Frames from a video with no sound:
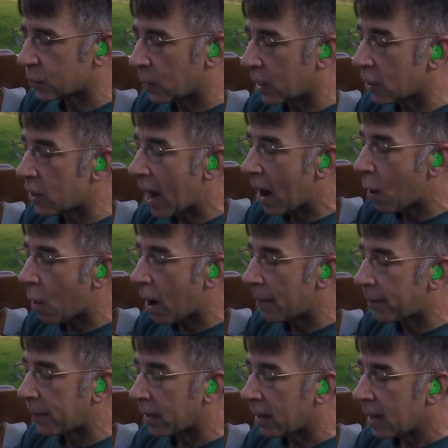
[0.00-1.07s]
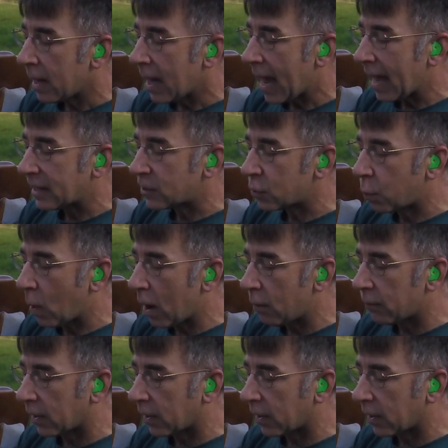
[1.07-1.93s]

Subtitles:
We are now up at 12